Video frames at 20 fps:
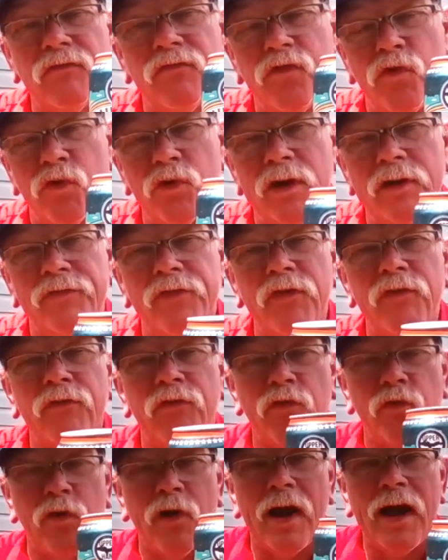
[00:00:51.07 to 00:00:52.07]
four different
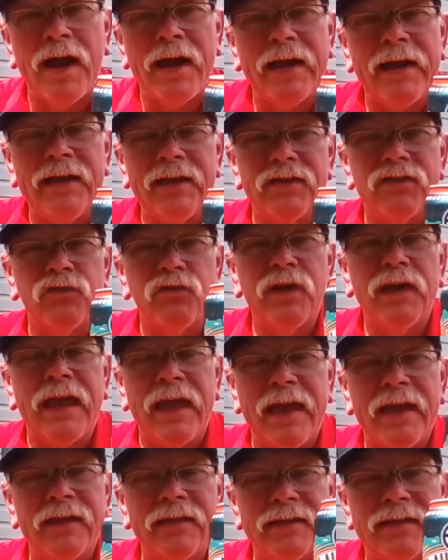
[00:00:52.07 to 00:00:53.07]
varieties, three
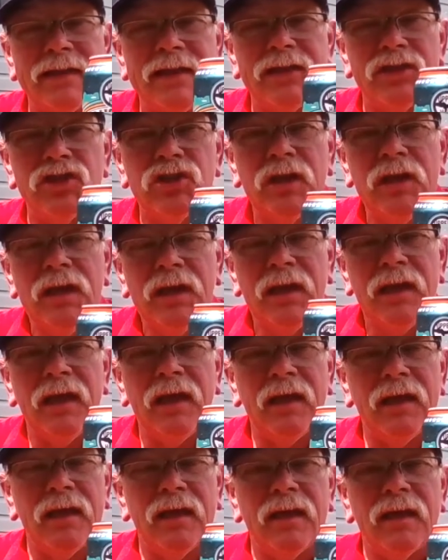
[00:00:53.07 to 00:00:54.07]
cans each,
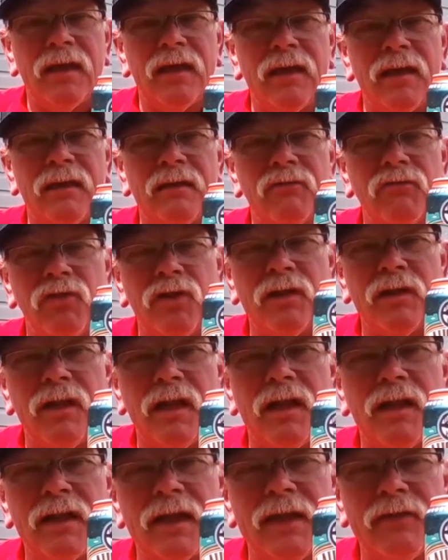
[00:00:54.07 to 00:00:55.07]
and
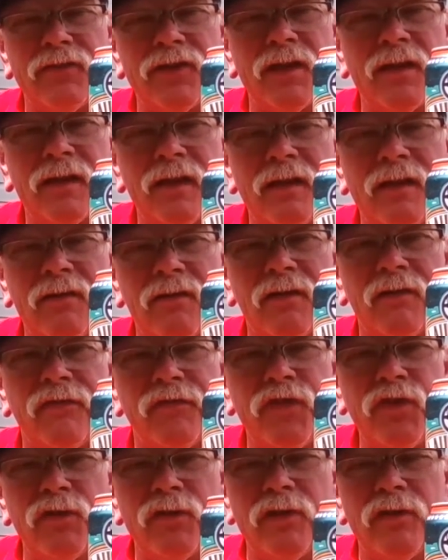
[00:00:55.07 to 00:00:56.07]
we'll give a, you know a
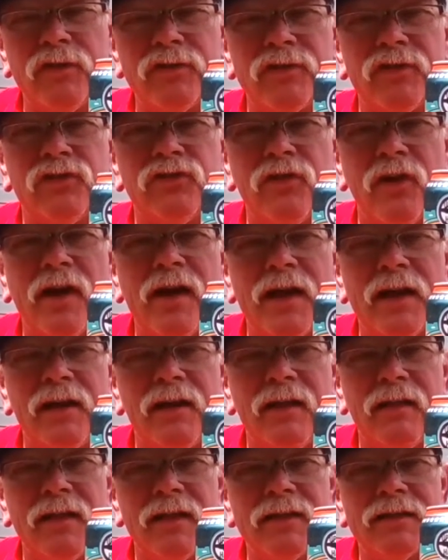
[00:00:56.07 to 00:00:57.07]
few of those a try and
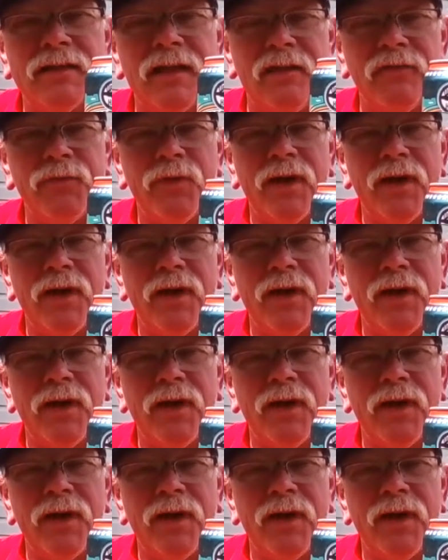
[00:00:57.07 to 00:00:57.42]
all that stuff.